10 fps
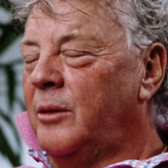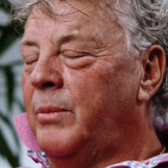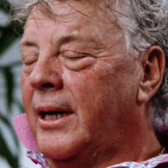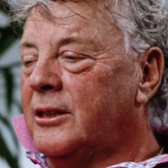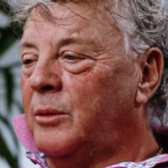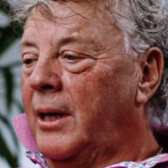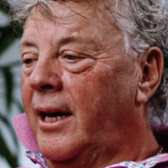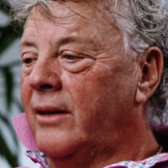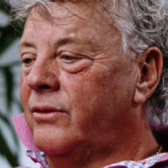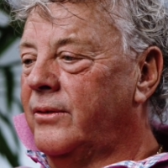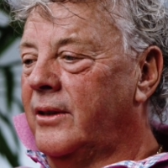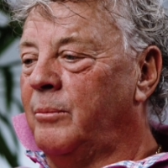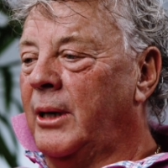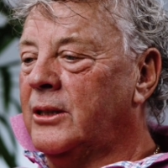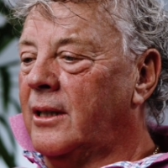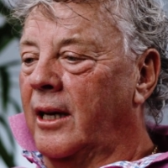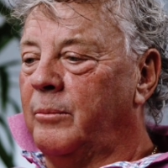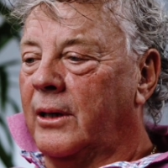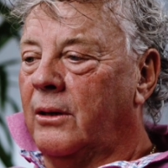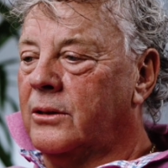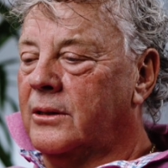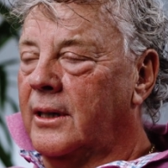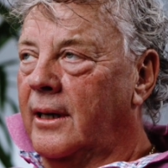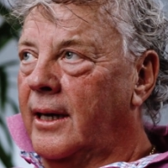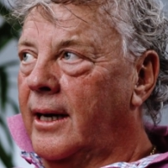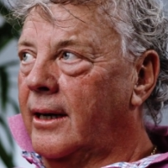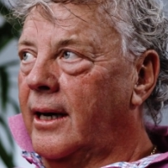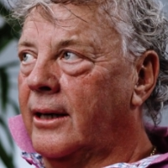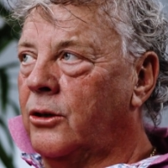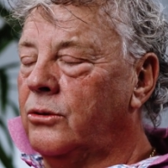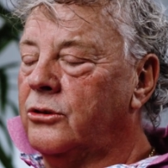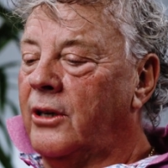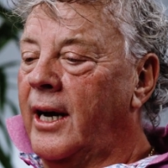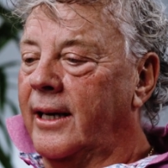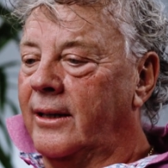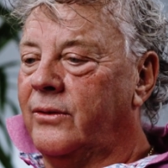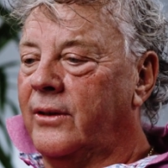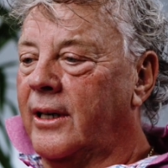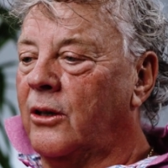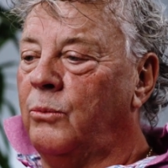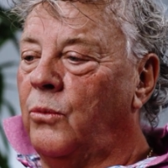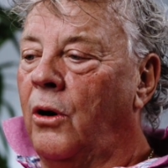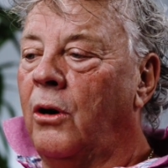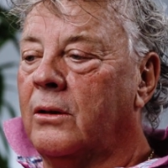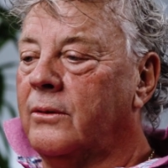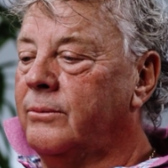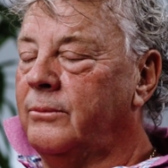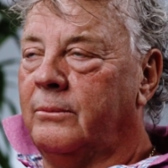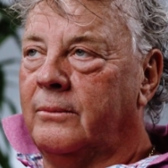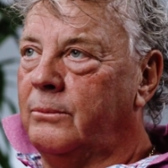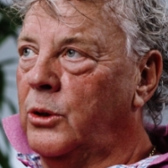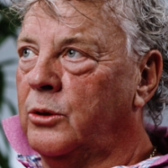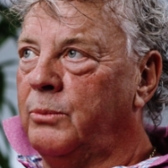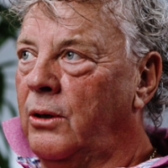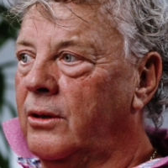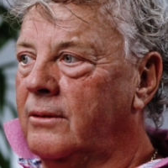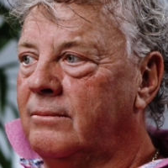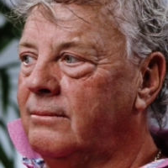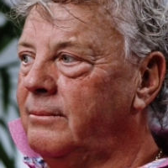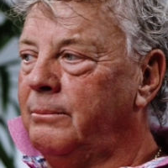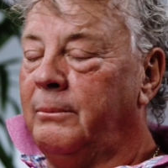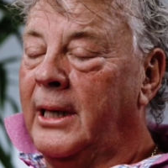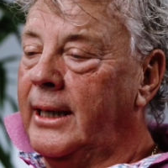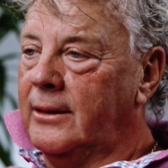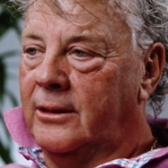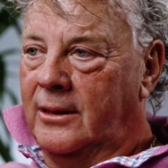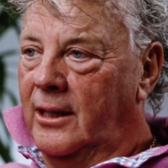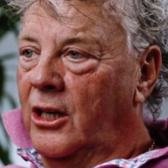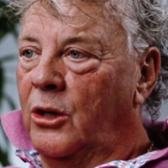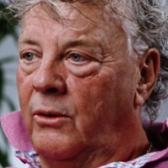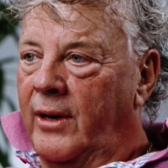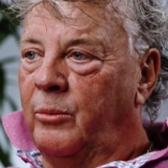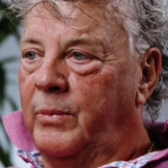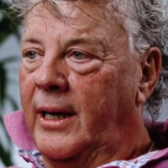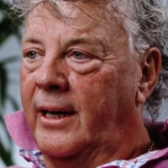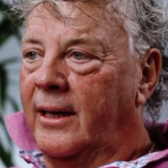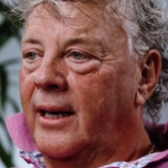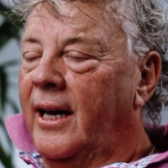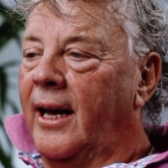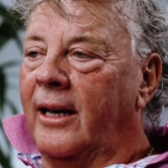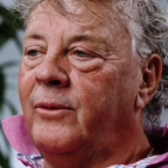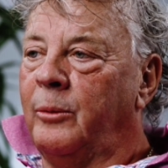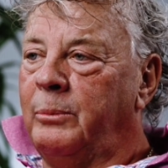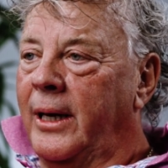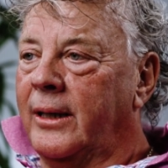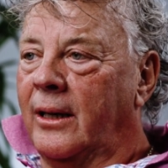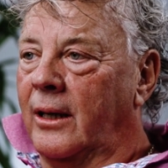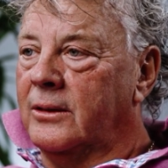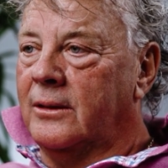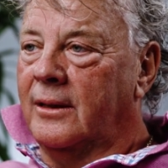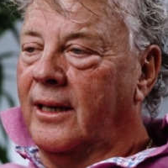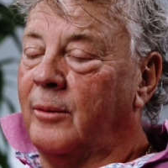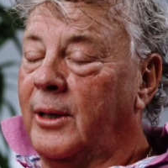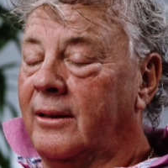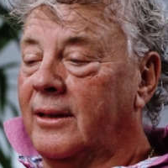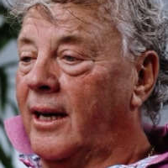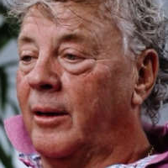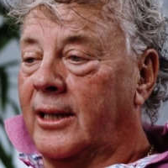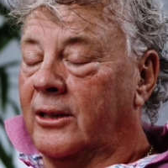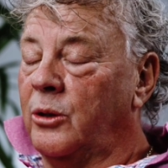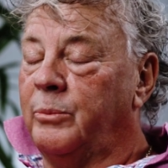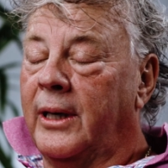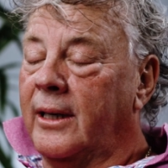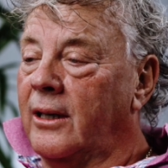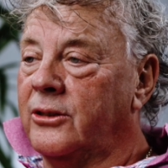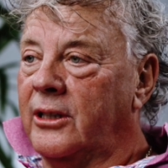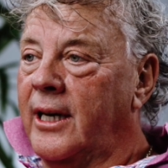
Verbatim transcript: impacted my life immensely because I, I couldn't drive and I couldn't walk much more than minutes without pain. I lived on painkillers, and I mean, I, I took painkillers at